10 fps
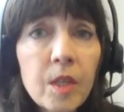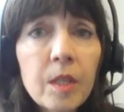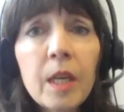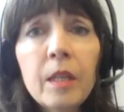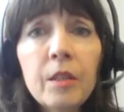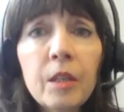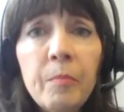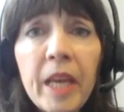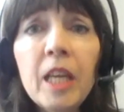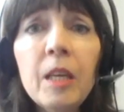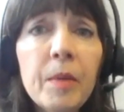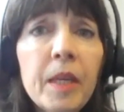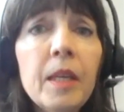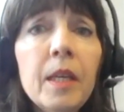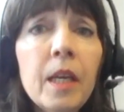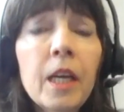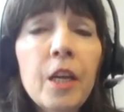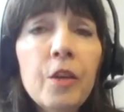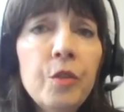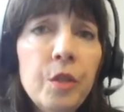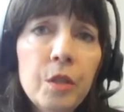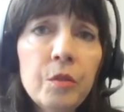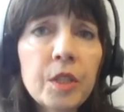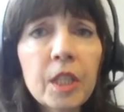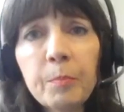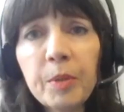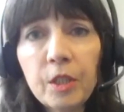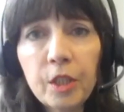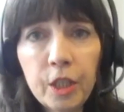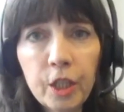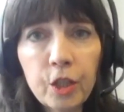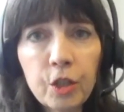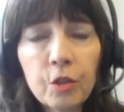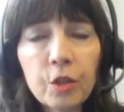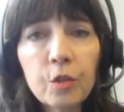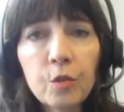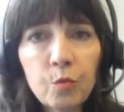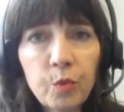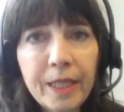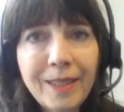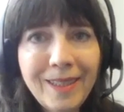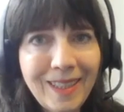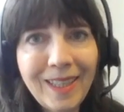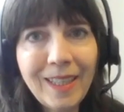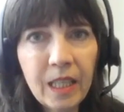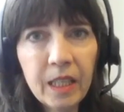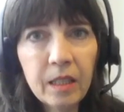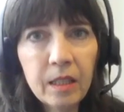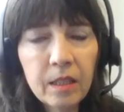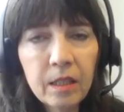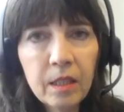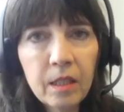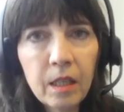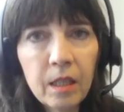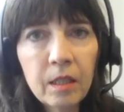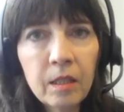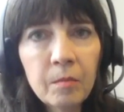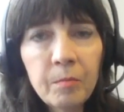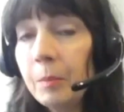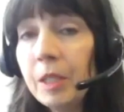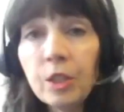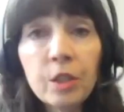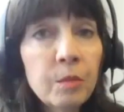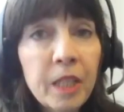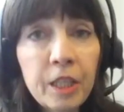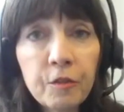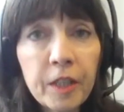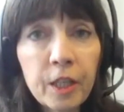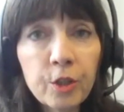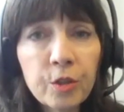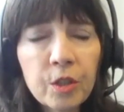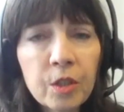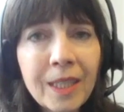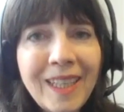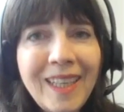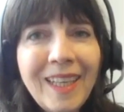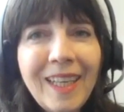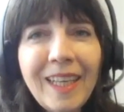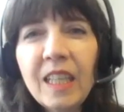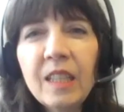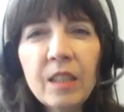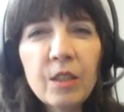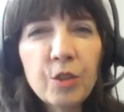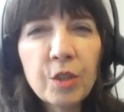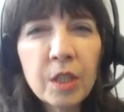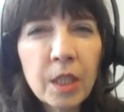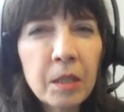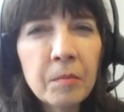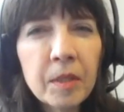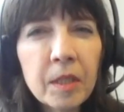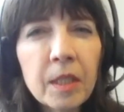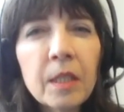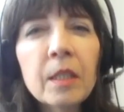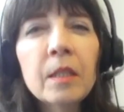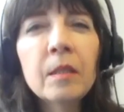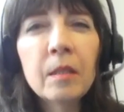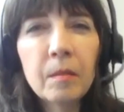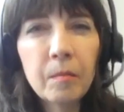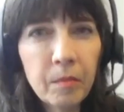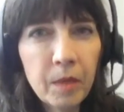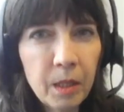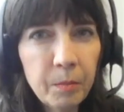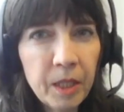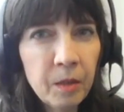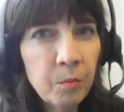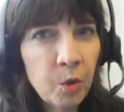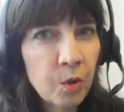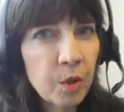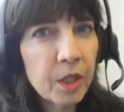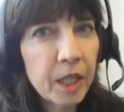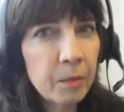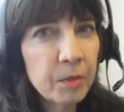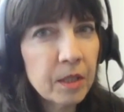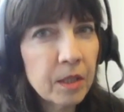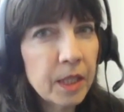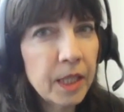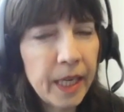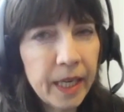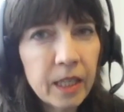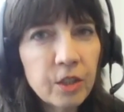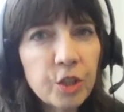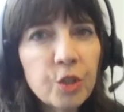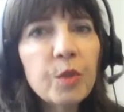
that they may be using a particular red dye. Maybe it's a new manufacturer, and there's something maybe more chemically enhanced